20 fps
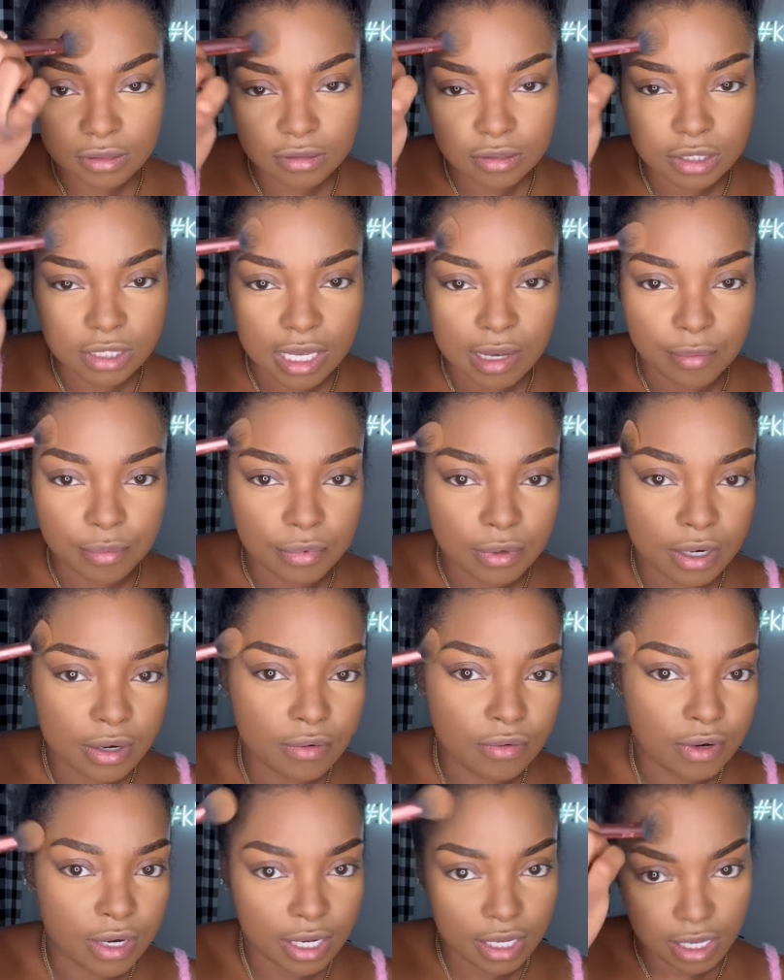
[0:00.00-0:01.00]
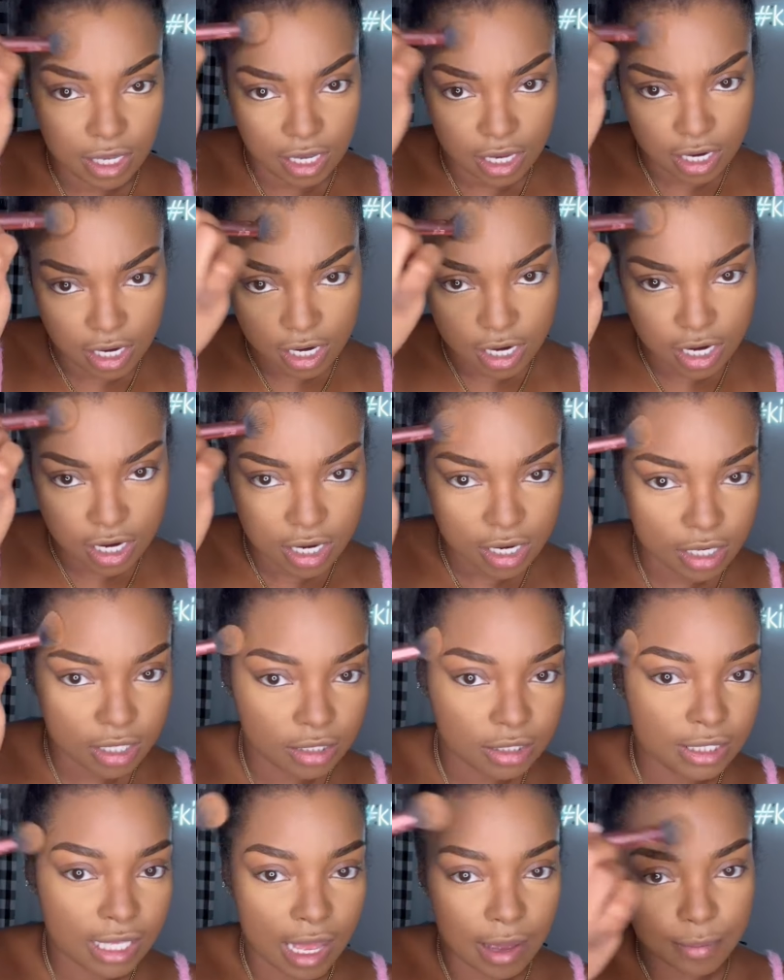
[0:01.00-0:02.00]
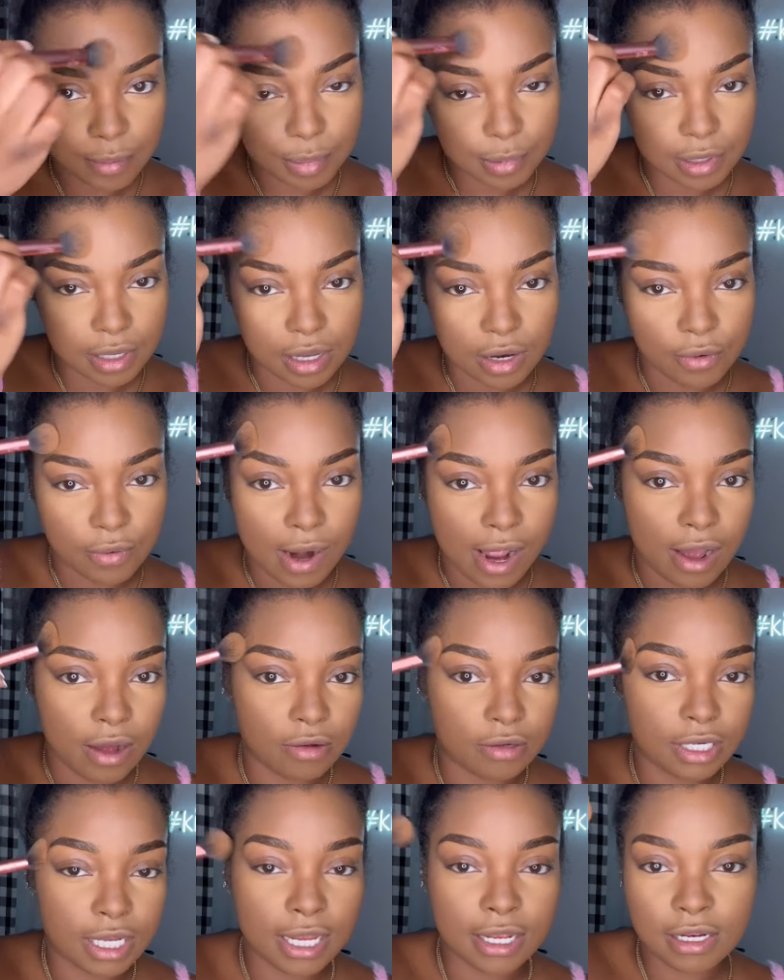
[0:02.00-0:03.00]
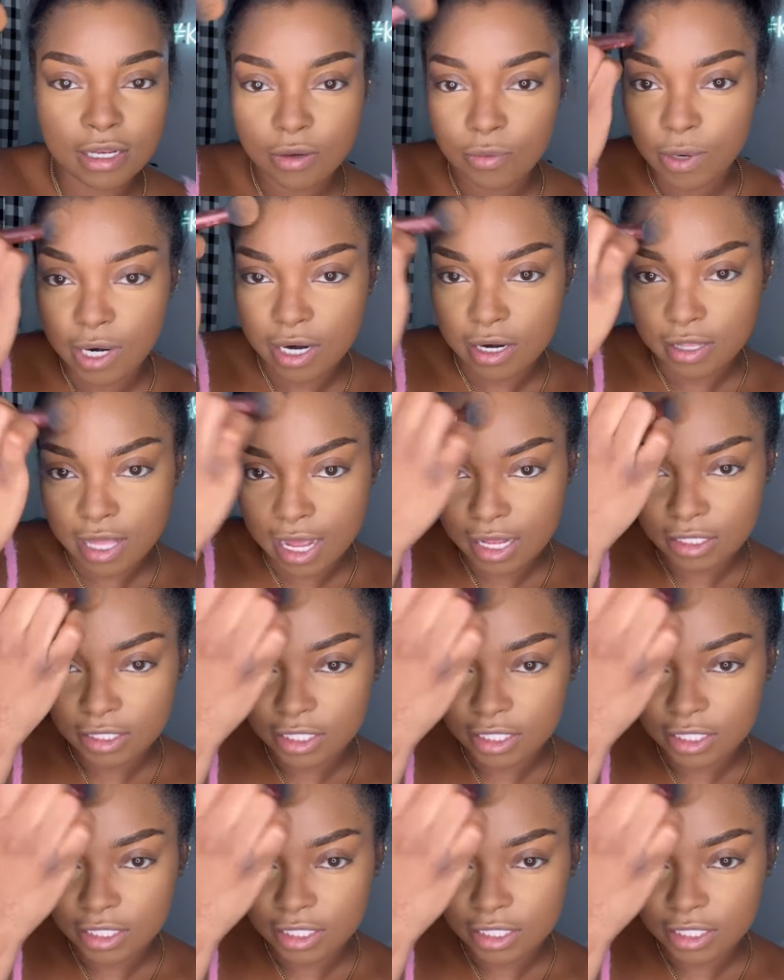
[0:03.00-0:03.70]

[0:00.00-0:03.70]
Tap around right here, tap around anywhere that